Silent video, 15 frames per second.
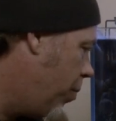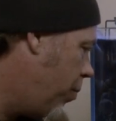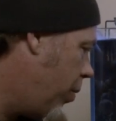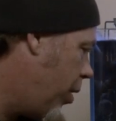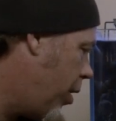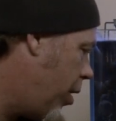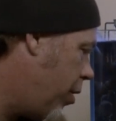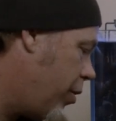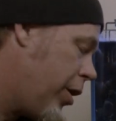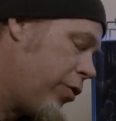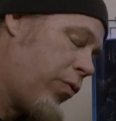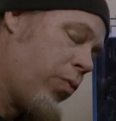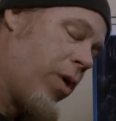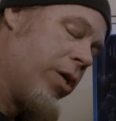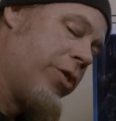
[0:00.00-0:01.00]
But thanks
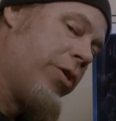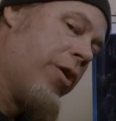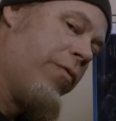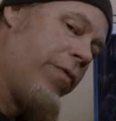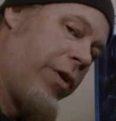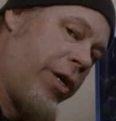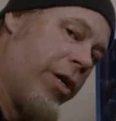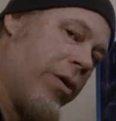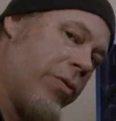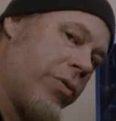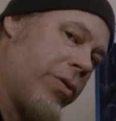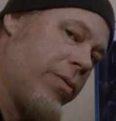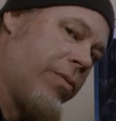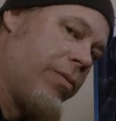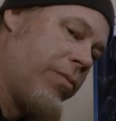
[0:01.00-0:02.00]
for watching our videos.
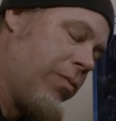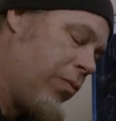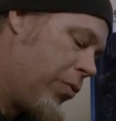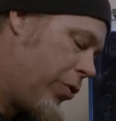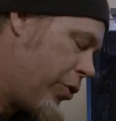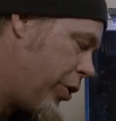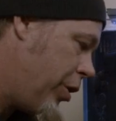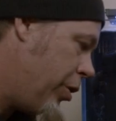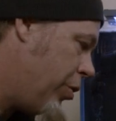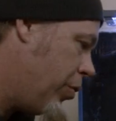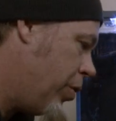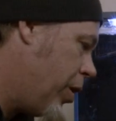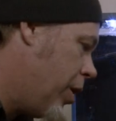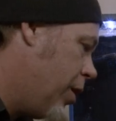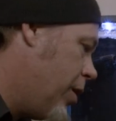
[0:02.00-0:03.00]
We'll see you
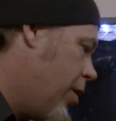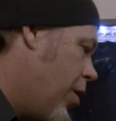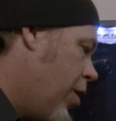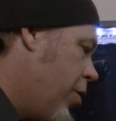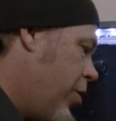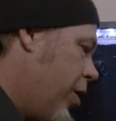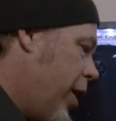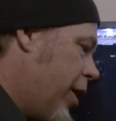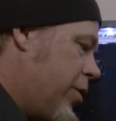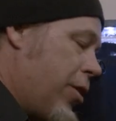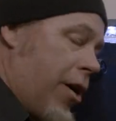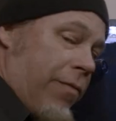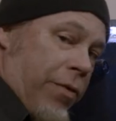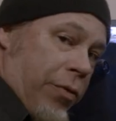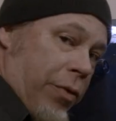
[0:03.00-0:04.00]
on the next
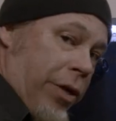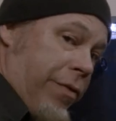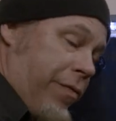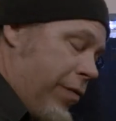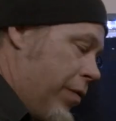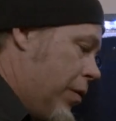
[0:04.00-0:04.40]
Off the Reef.